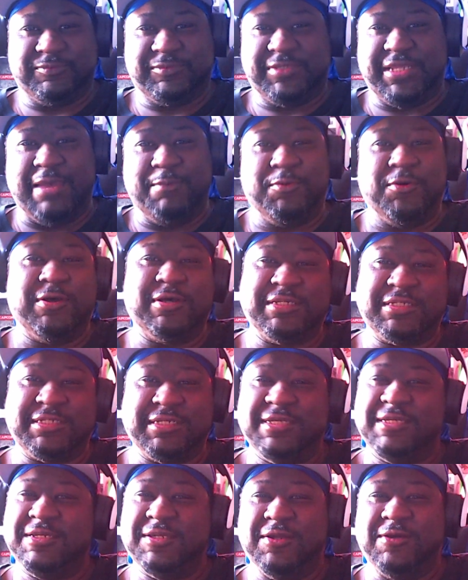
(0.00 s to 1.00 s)
Cat paws.
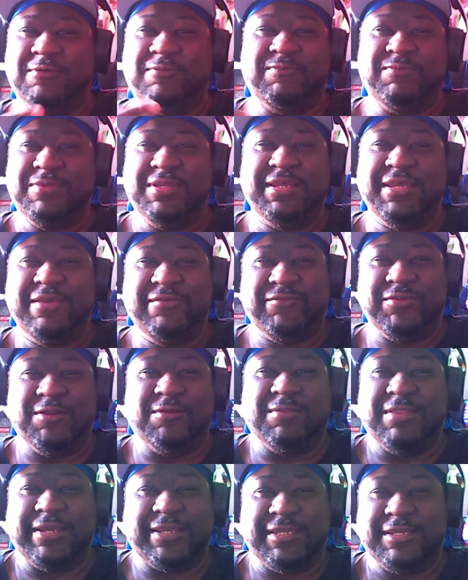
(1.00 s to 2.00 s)
You
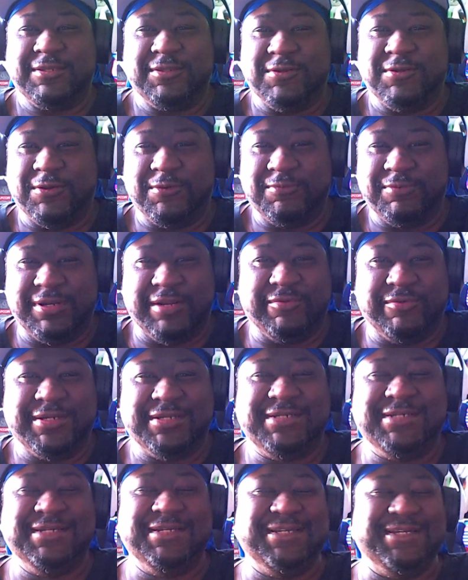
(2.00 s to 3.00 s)
don't like it, whatever.
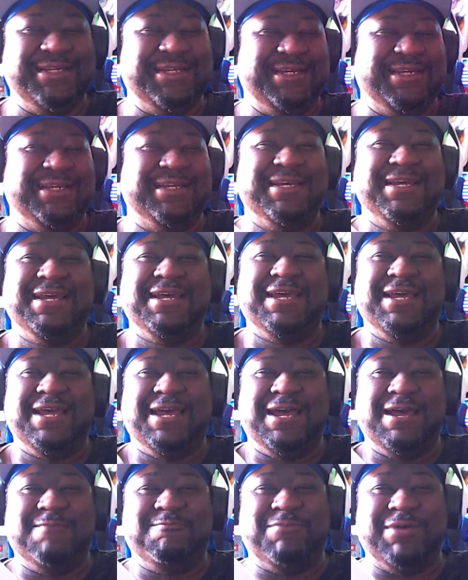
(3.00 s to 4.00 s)

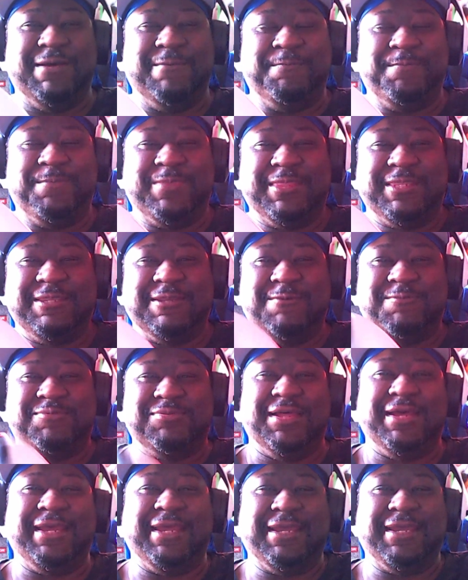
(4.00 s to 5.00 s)
But you're
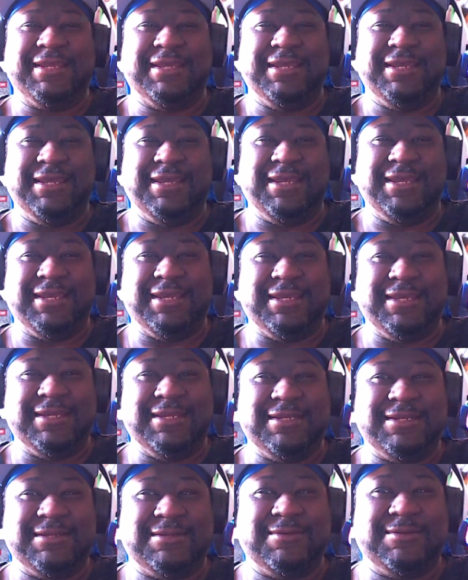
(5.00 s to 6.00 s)
playing,
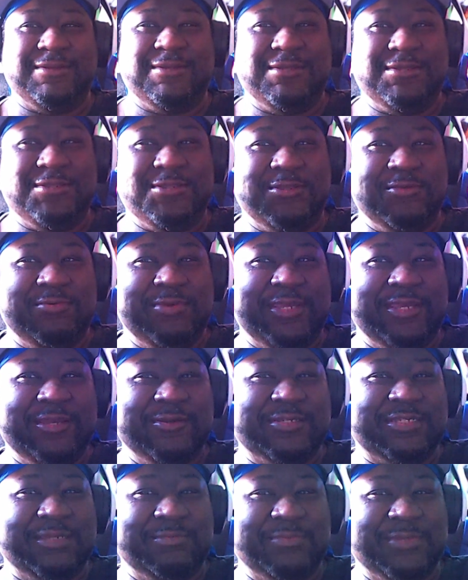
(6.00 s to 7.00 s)
and you
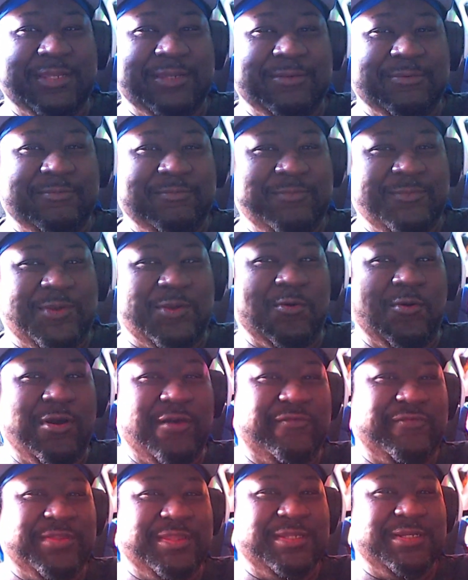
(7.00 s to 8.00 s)
hear something go
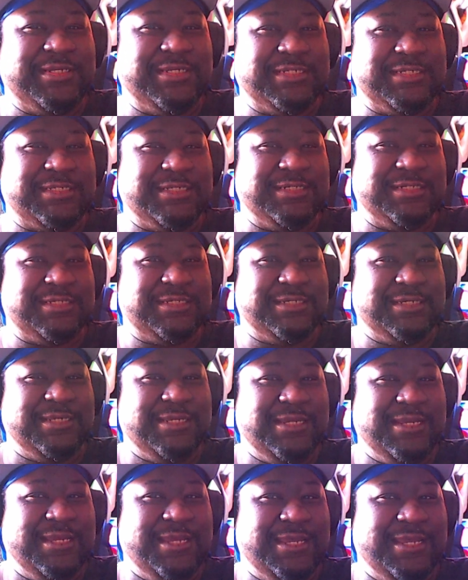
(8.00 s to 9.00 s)
off in the
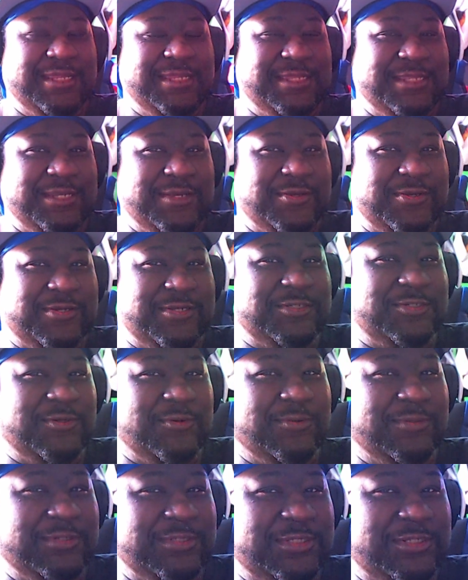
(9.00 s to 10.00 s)
distance. Then your
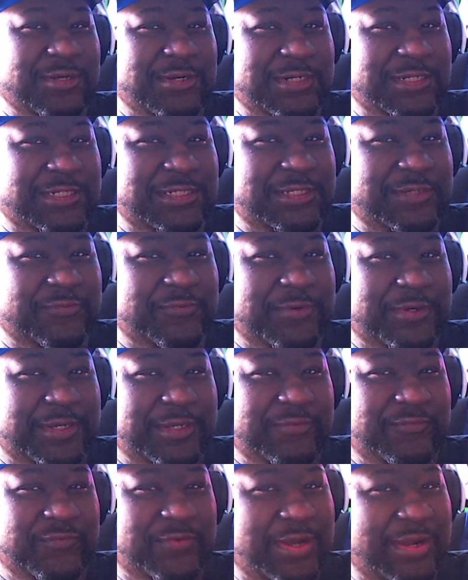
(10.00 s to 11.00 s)
controller starts to
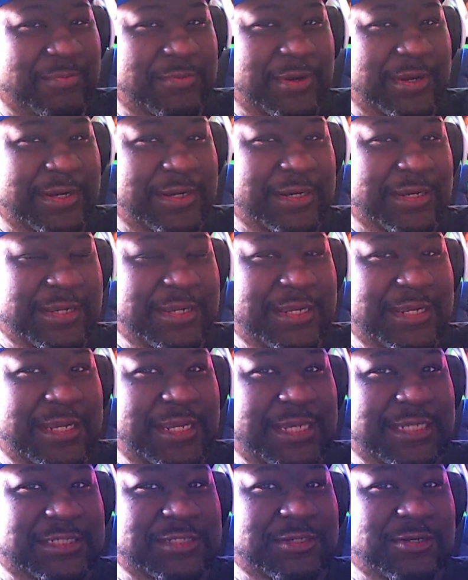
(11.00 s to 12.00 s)
freaking vibrate.
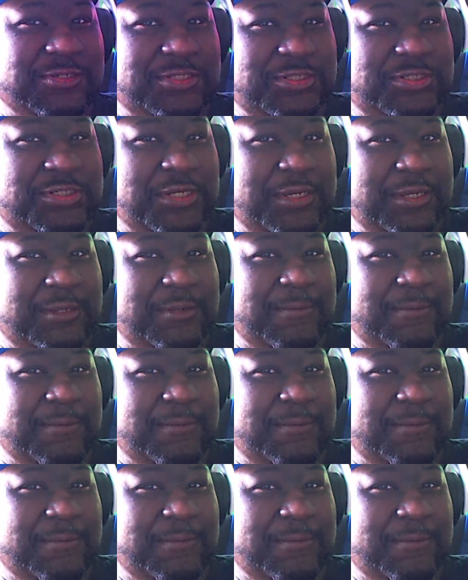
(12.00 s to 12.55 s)
It starts to shake.